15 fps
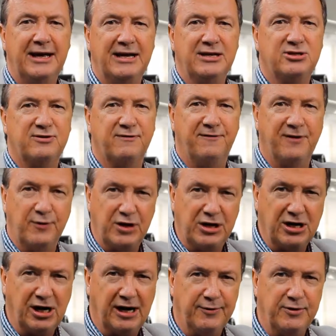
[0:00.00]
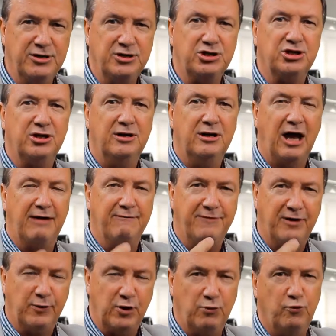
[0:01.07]
it's very current and
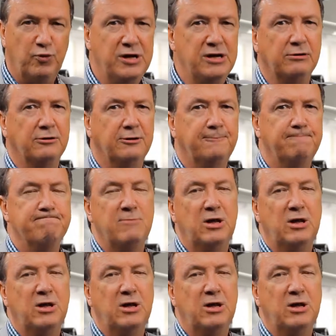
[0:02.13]
very real.